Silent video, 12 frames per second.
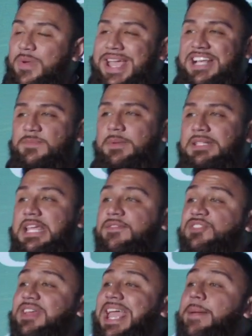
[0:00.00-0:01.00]
we as
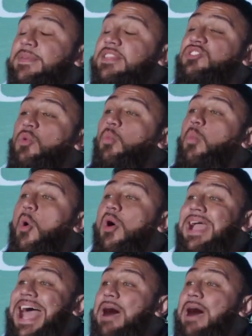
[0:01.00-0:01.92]
believers are able then to walk